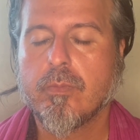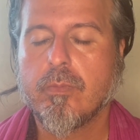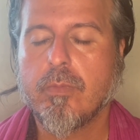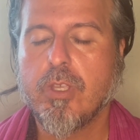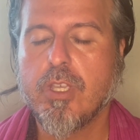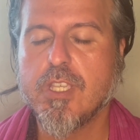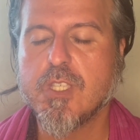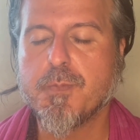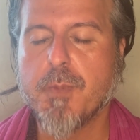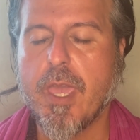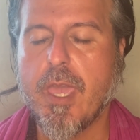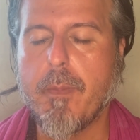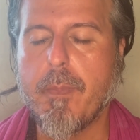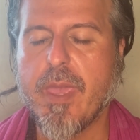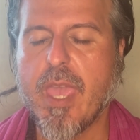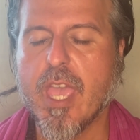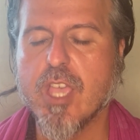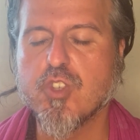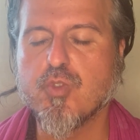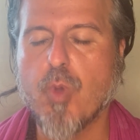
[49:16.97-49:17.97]
This may
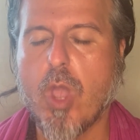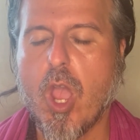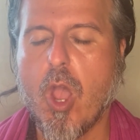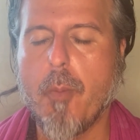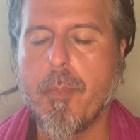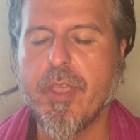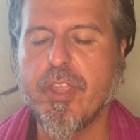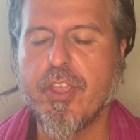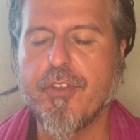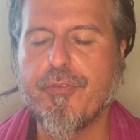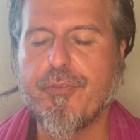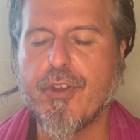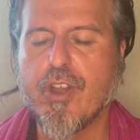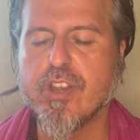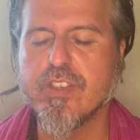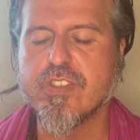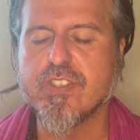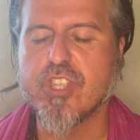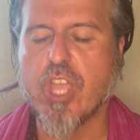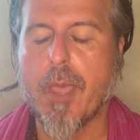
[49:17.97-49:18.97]
be as well be the
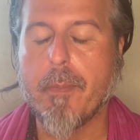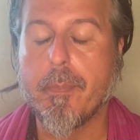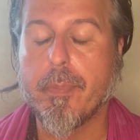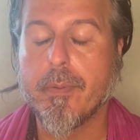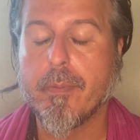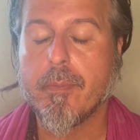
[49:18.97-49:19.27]
first step.